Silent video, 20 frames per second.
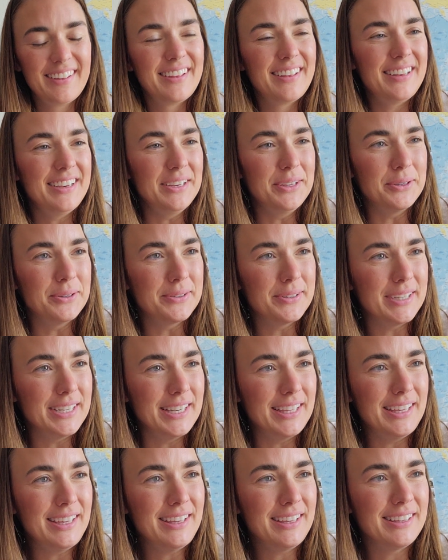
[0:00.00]
Here you go,
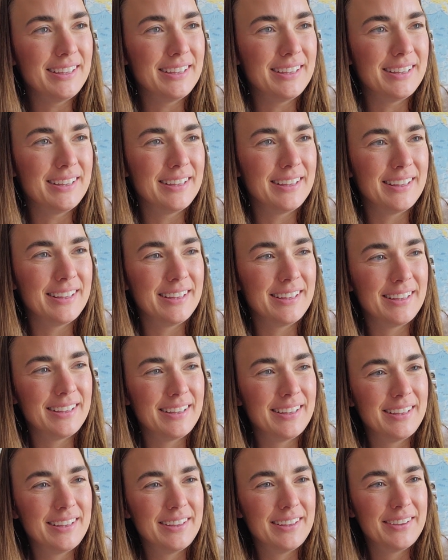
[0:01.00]
honey.
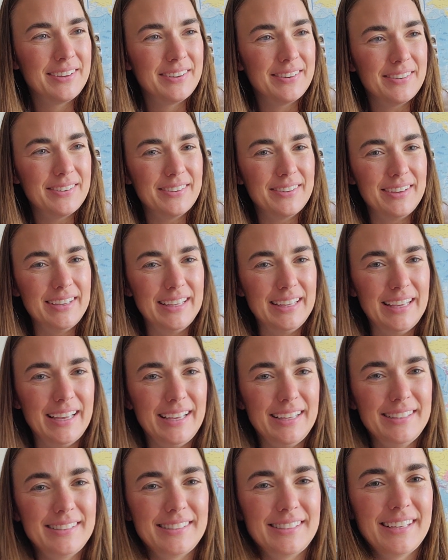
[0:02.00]
Oh,
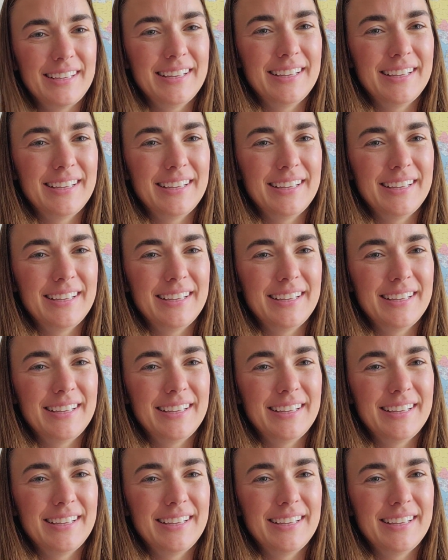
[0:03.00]
yes.